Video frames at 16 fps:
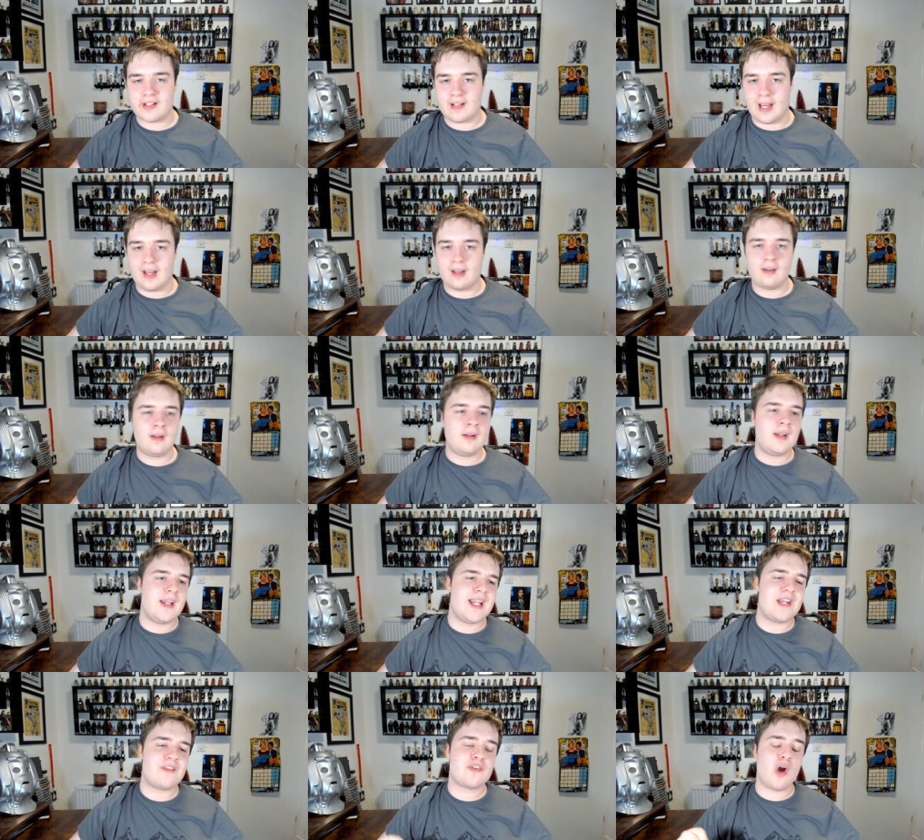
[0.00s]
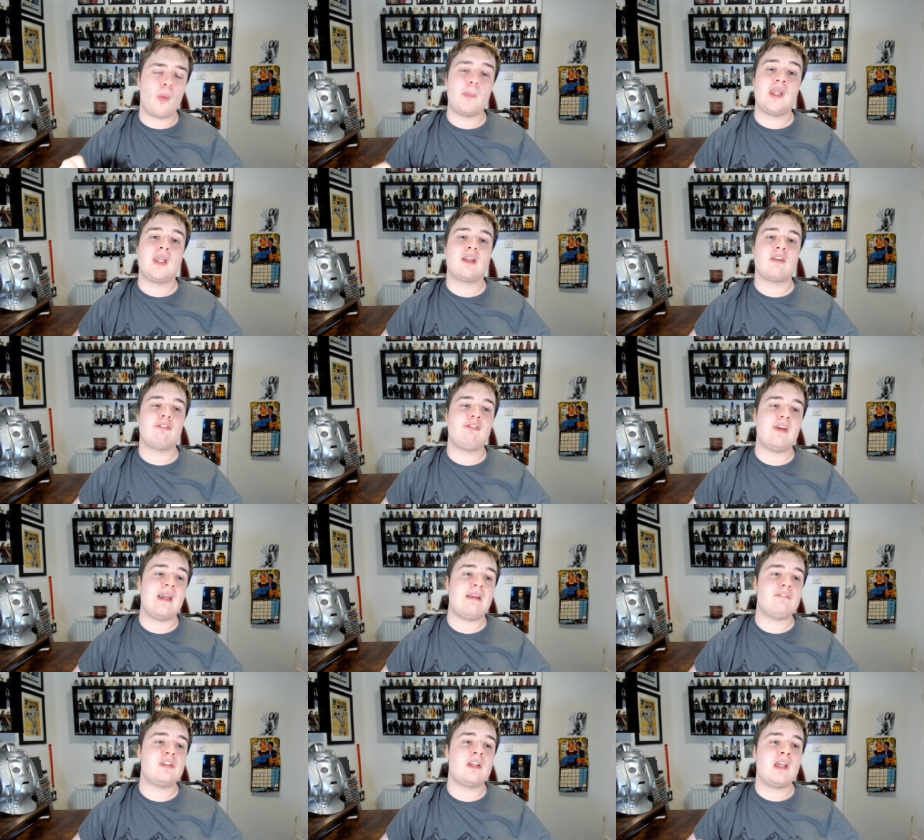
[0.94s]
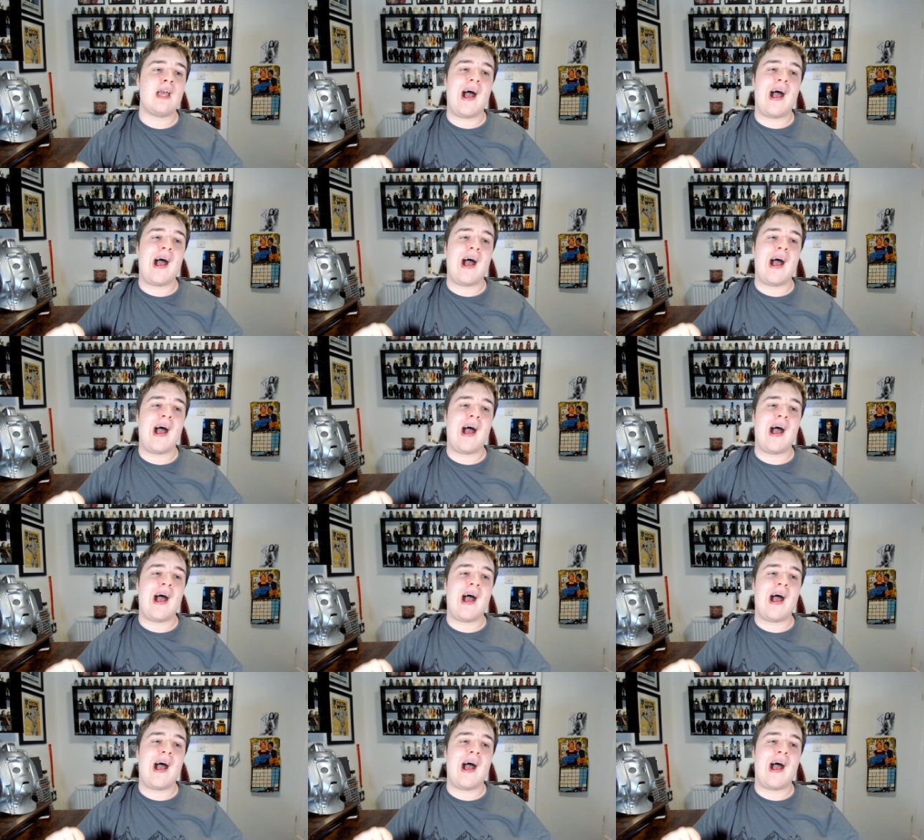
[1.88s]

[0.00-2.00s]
that, it's not been confirmed.